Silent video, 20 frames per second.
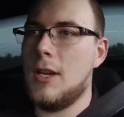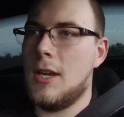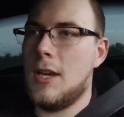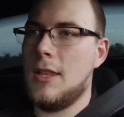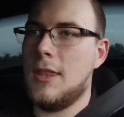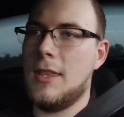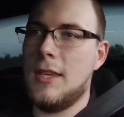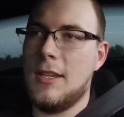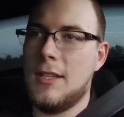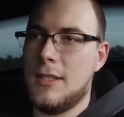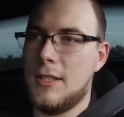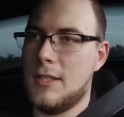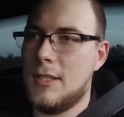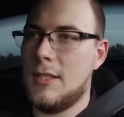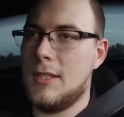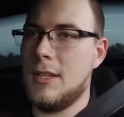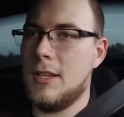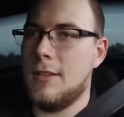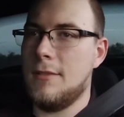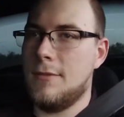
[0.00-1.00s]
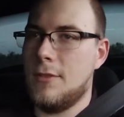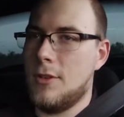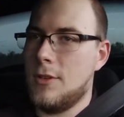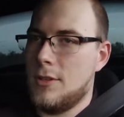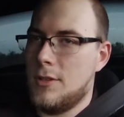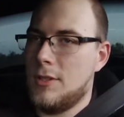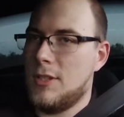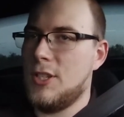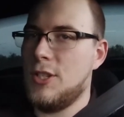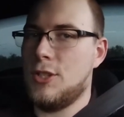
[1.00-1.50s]
I think it's the
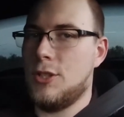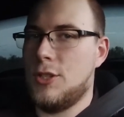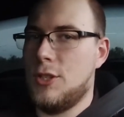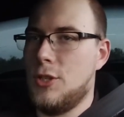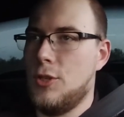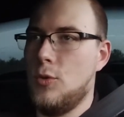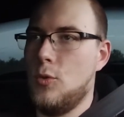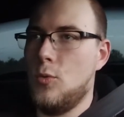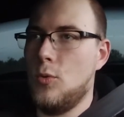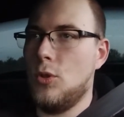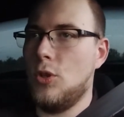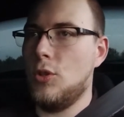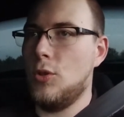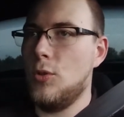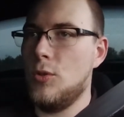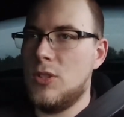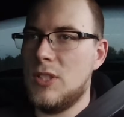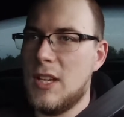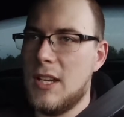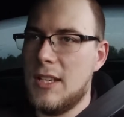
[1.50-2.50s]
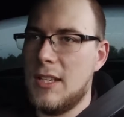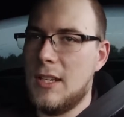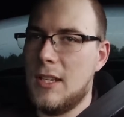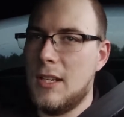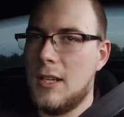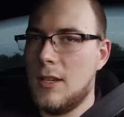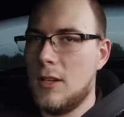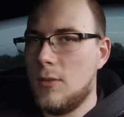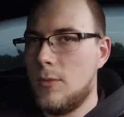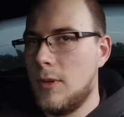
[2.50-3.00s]
converter's just too loose. I did
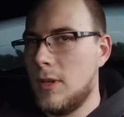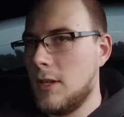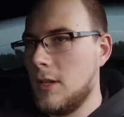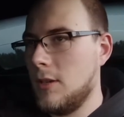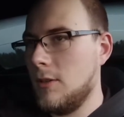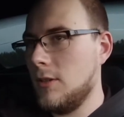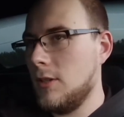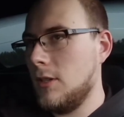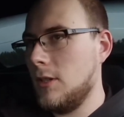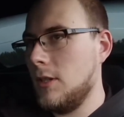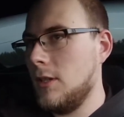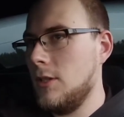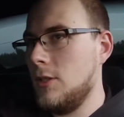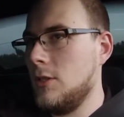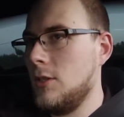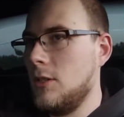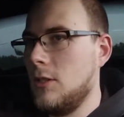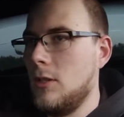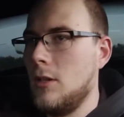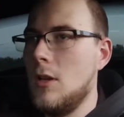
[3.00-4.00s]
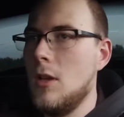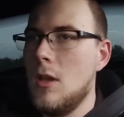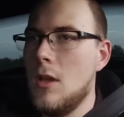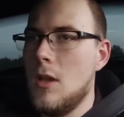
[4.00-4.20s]
a quick calculation